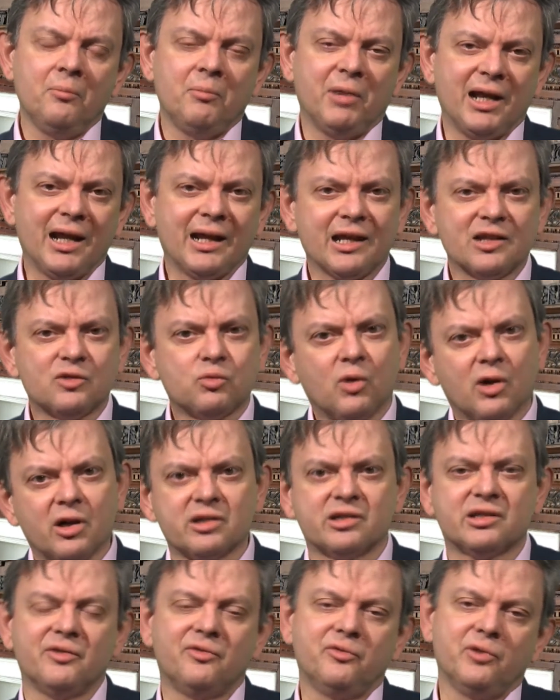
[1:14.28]
But that gets
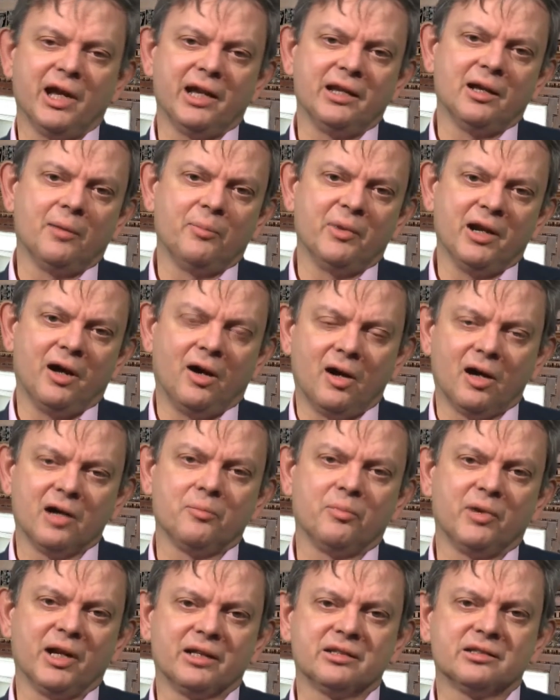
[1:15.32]
worse if we end up in a
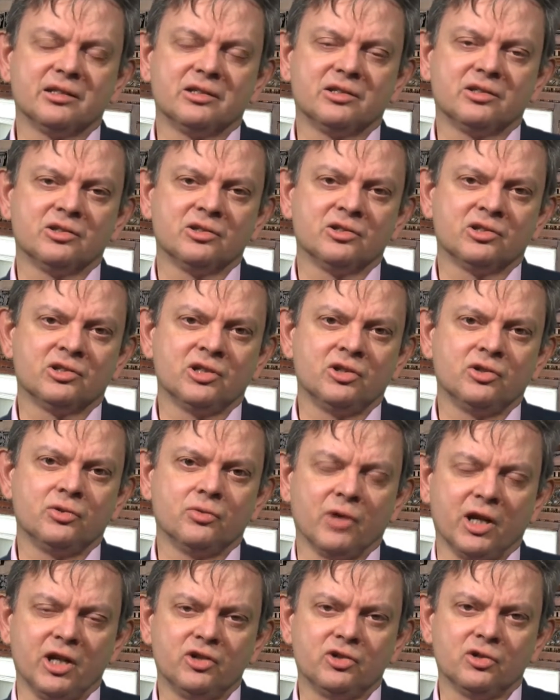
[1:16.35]
hard Brexit
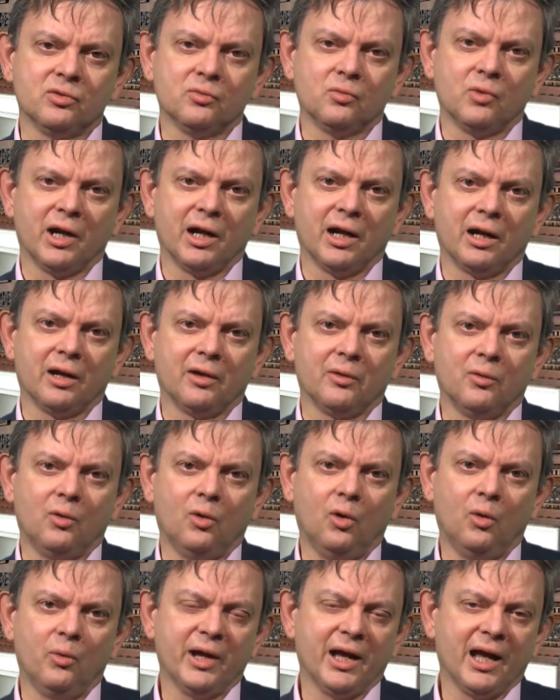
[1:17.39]
situation where
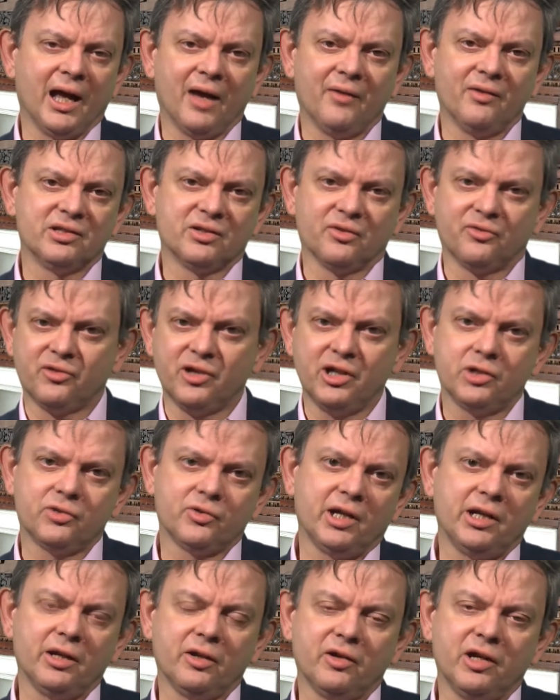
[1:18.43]
all we have is a free
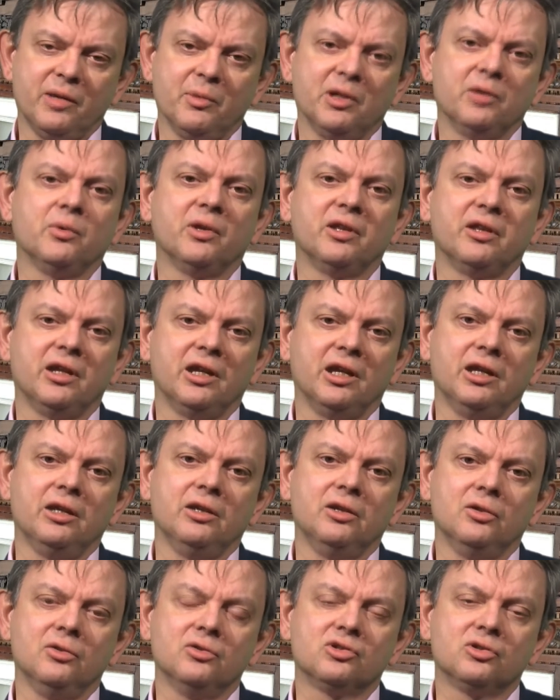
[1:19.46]
trade agreement with the
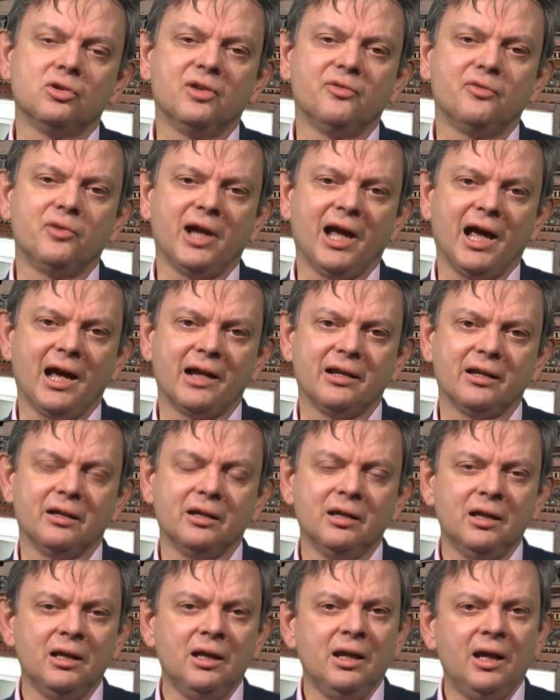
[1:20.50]
EU. So if we had
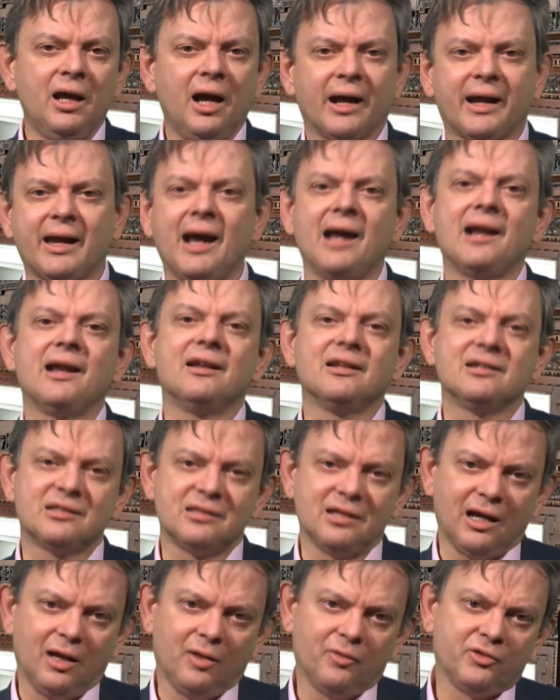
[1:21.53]
a
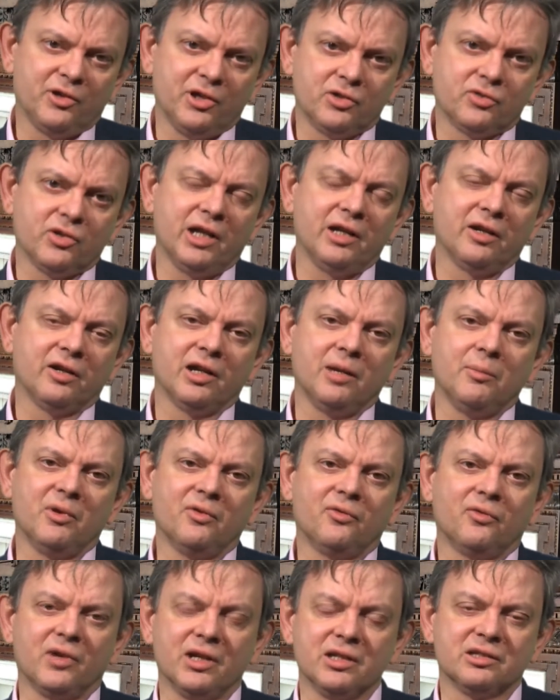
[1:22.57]
Canada-style free trade
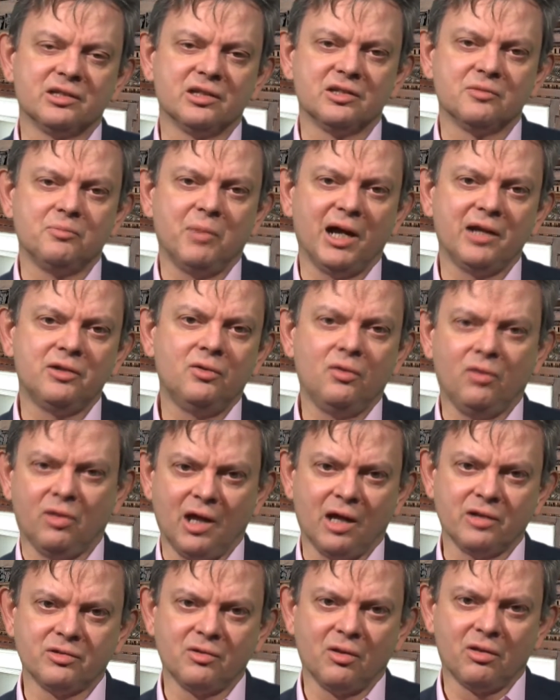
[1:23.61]
agreement, for instance, by
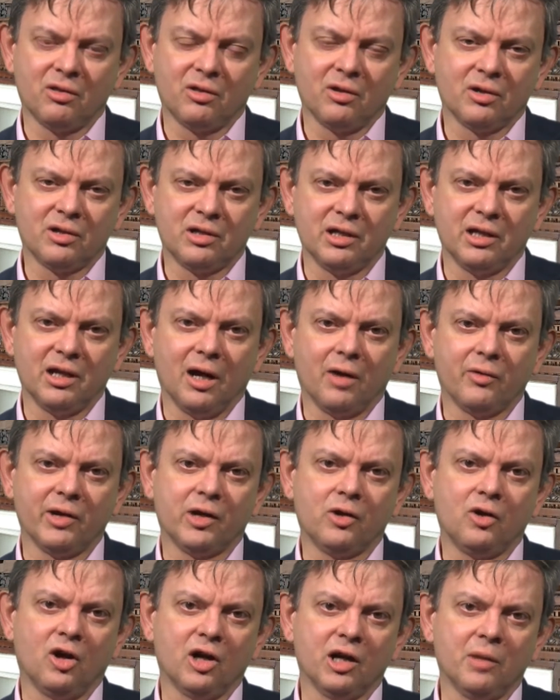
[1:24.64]
2030 our
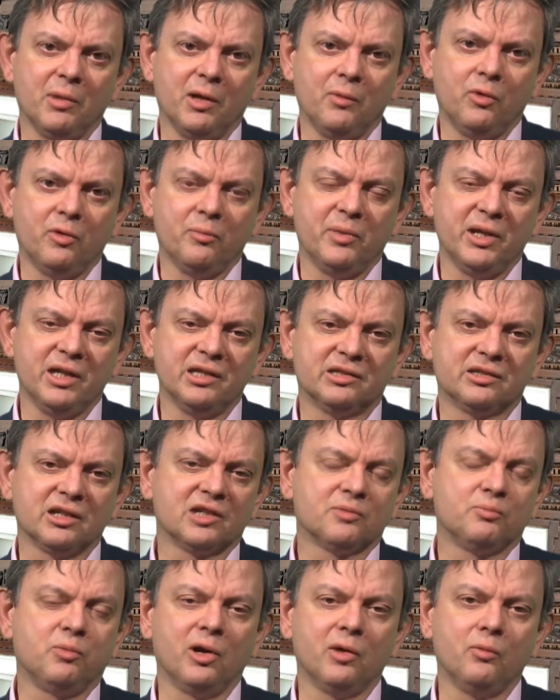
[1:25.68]
economy would be
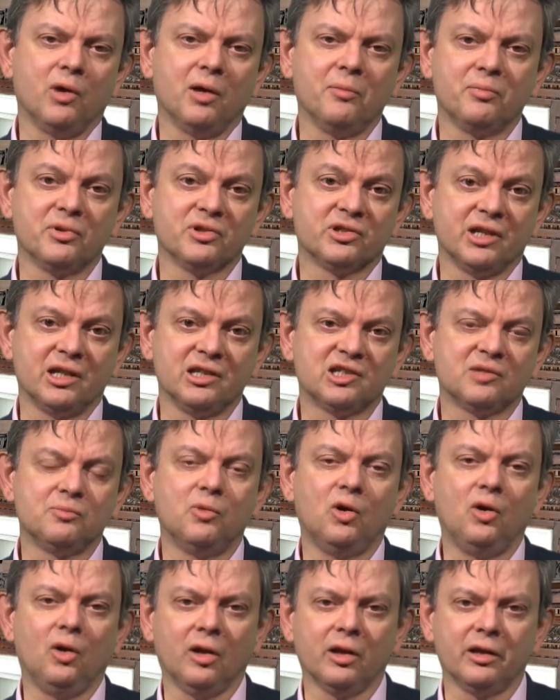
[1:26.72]
6.1%
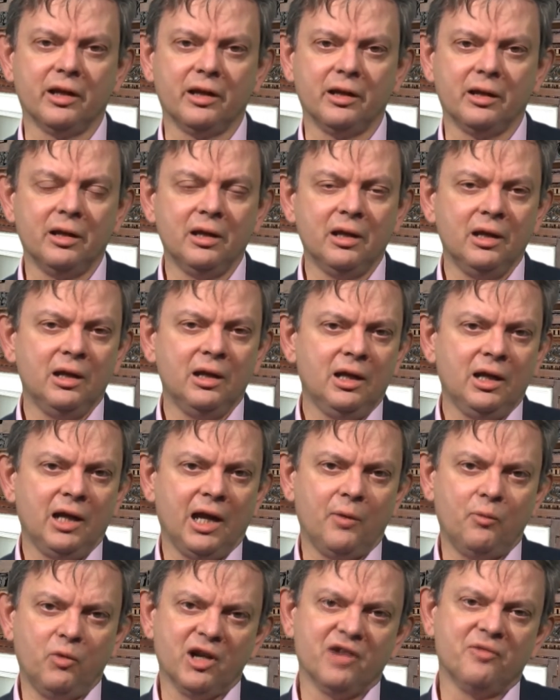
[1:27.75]
smaller than
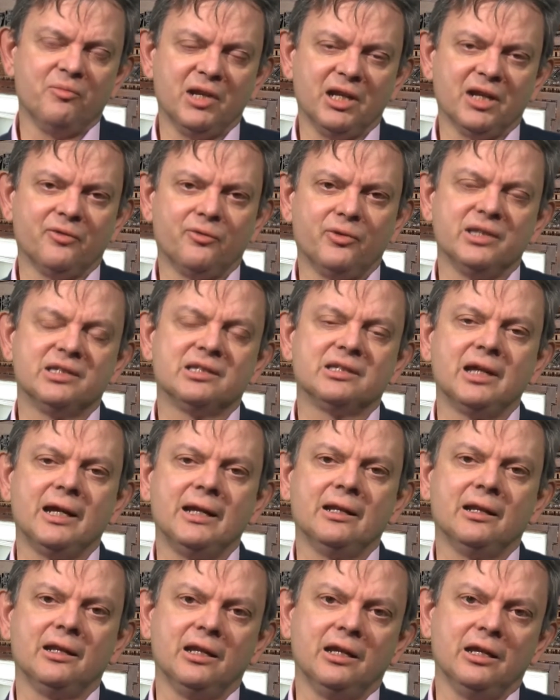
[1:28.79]
it would have been if we'd
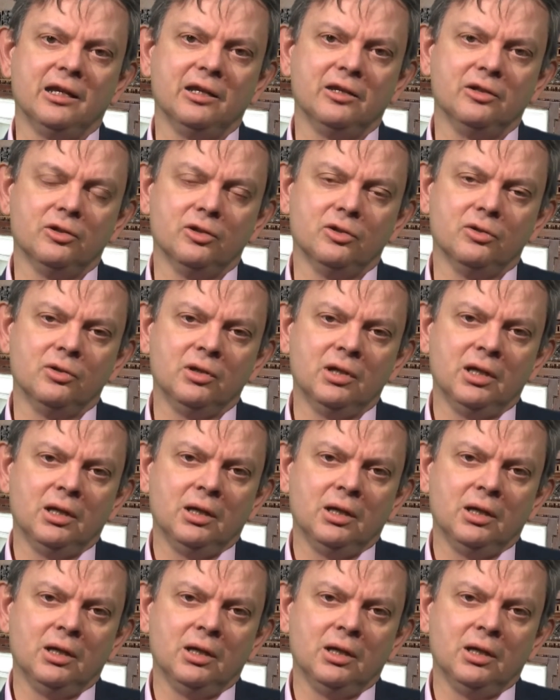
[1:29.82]
stayed in the EU.